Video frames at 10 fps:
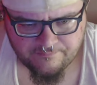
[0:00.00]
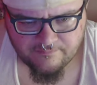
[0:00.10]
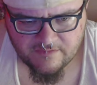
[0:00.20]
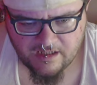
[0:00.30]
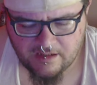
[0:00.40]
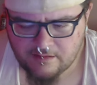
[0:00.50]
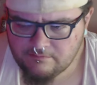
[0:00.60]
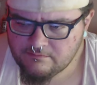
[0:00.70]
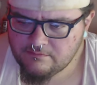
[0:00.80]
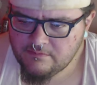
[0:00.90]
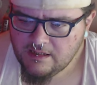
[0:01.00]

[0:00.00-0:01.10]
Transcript: pulled me outside, and